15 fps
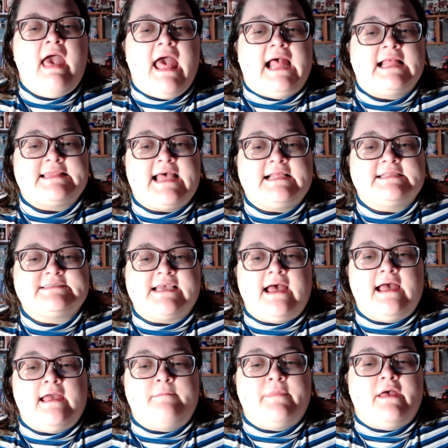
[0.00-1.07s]
At that
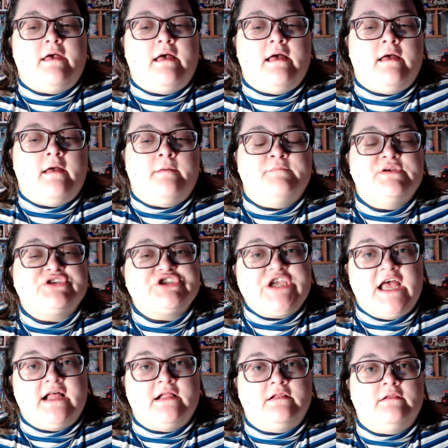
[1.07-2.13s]
time,
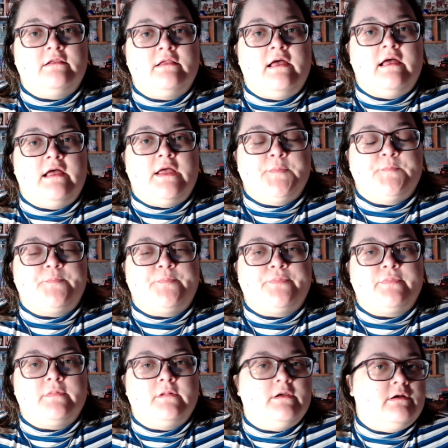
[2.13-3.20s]
Michelle,
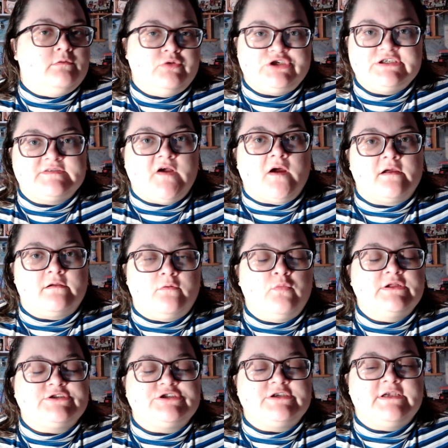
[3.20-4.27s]
which is
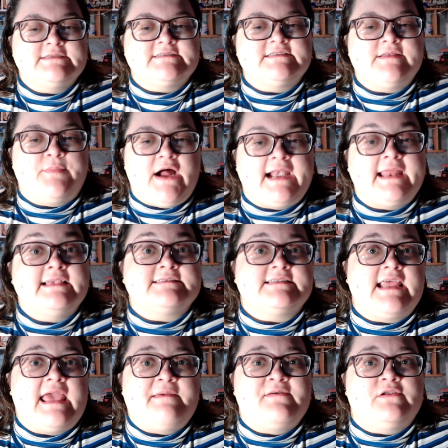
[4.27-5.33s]
the body's
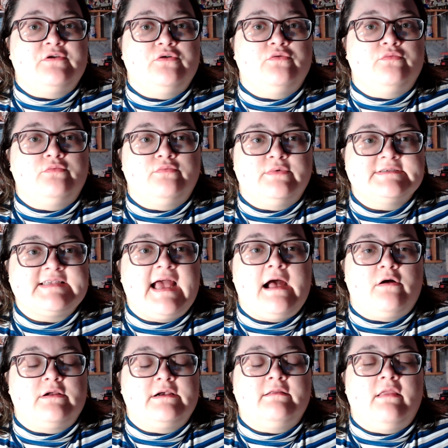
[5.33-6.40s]
name and who was
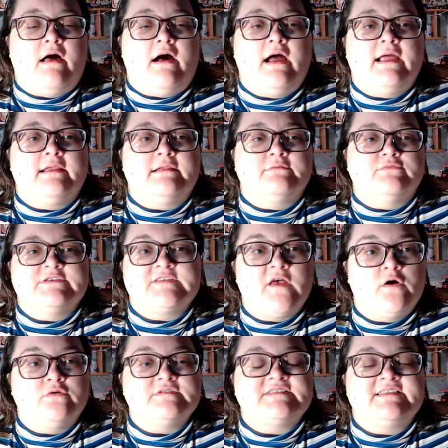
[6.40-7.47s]
out in a lot and was
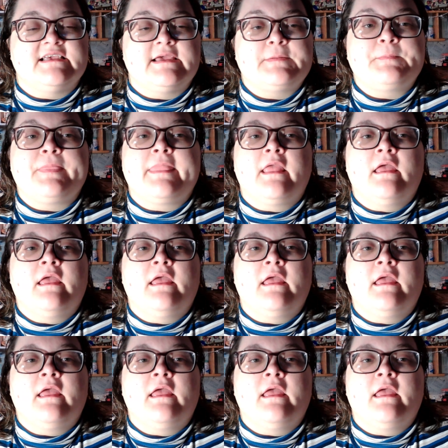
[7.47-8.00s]
hosting,